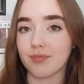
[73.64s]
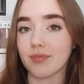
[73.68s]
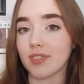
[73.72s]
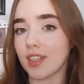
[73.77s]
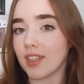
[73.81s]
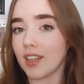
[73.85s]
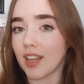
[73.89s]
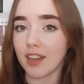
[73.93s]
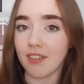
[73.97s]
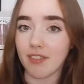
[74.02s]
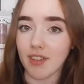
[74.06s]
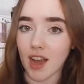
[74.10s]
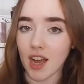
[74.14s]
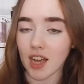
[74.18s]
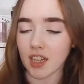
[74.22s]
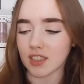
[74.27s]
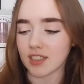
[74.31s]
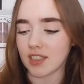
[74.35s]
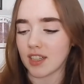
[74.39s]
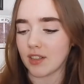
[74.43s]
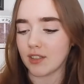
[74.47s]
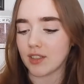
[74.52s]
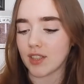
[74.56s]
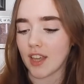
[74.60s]
life
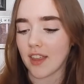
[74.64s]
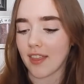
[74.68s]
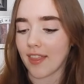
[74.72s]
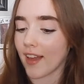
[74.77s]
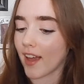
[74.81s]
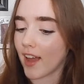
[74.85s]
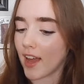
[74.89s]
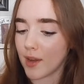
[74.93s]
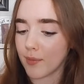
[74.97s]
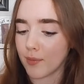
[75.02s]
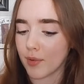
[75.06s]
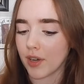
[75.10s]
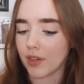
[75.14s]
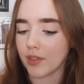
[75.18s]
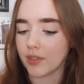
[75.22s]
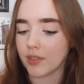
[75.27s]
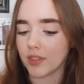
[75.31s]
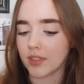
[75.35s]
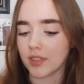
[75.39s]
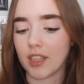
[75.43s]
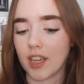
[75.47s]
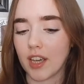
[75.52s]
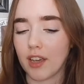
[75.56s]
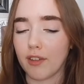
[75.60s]
hacks on how to get thick
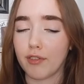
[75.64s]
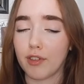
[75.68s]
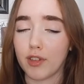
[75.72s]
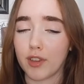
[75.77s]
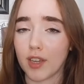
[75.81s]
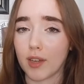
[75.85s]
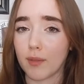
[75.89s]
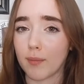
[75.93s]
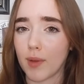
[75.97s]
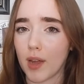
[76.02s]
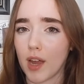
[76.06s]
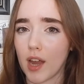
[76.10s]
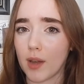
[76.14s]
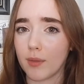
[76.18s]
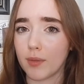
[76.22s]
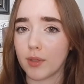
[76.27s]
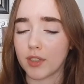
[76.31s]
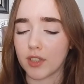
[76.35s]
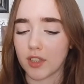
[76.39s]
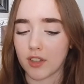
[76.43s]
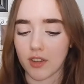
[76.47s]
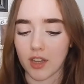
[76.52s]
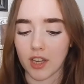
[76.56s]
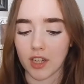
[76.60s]
eyebrows. If you think my
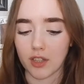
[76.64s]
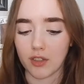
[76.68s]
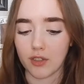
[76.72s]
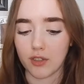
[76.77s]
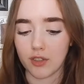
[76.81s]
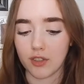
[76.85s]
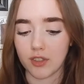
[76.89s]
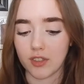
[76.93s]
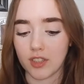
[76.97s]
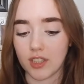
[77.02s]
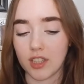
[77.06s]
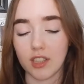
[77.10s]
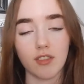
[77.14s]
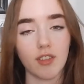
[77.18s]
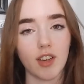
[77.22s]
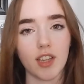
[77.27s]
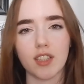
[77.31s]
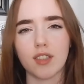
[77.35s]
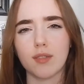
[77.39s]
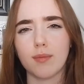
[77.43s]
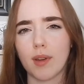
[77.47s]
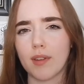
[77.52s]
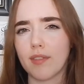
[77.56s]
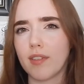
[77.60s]
eyebrows are thick, you should see the
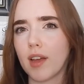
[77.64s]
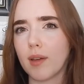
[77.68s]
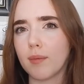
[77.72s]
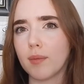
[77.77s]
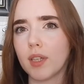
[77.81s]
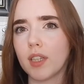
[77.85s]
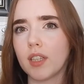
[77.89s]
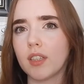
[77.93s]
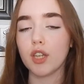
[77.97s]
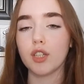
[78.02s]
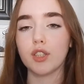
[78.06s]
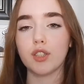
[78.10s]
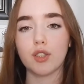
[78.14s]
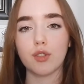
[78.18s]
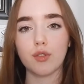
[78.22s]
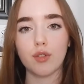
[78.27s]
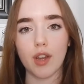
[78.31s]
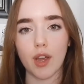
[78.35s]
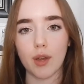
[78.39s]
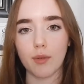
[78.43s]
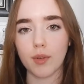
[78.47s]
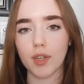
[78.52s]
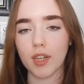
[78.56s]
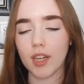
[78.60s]
rest of my family. So
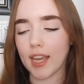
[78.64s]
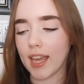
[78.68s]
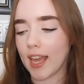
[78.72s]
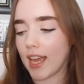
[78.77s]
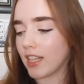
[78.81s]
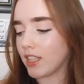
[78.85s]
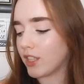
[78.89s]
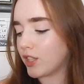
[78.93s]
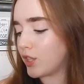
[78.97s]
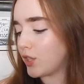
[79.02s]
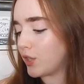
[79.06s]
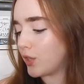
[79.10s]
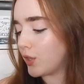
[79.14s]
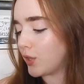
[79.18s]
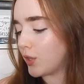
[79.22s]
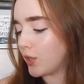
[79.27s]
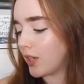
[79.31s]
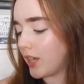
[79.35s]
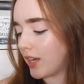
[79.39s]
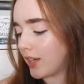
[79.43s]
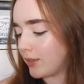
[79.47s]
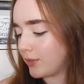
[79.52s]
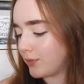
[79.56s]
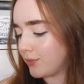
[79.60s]
now I'm gonna get
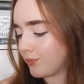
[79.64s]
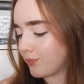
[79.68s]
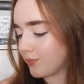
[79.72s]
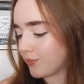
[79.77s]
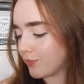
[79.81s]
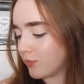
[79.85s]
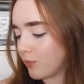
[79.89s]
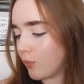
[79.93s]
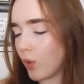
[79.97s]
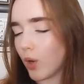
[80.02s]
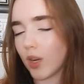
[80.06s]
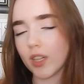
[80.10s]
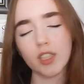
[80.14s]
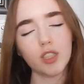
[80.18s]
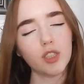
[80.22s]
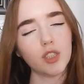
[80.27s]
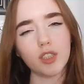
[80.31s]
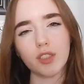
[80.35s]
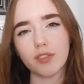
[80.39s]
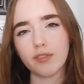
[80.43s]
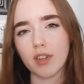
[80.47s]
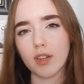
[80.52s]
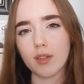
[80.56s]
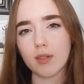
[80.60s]
into what I do
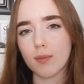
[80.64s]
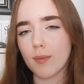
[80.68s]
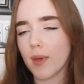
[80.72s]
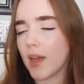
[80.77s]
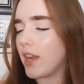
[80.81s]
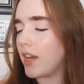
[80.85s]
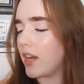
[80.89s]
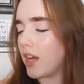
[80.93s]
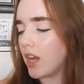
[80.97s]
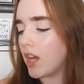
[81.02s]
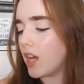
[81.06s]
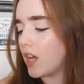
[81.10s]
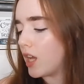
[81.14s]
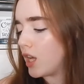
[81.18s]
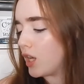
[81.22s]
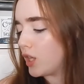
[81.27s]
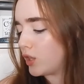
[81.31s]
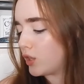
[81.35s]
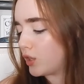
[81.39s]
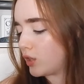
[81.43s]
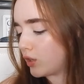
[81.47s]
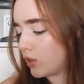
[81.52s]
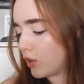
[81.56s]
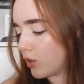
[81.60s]
to fill them in.
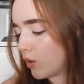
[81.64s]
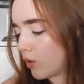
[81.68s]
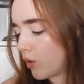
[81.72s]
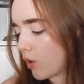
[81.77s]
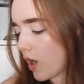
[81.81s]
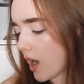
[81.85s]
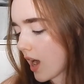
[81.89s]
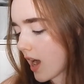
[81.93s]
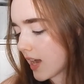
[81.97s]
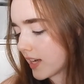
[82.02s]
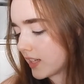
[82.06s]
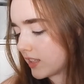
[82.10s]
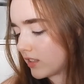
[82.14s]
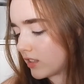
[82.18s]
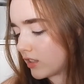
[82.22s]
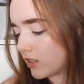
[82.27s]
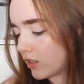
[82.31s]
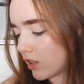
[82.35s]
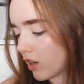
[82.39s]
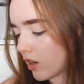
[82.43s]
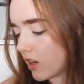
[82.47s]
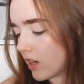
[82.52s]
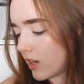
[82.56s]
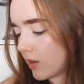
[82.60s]
So I
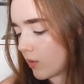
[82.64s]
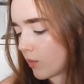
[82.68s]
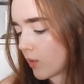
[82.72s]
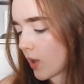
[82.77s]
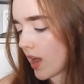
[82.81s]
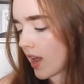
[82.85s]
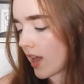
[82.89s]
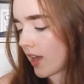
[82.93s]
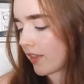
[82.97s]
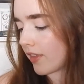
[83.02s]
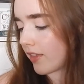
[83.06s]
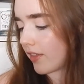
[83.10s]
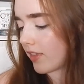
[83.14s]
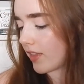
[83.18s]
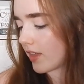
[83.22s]
start with,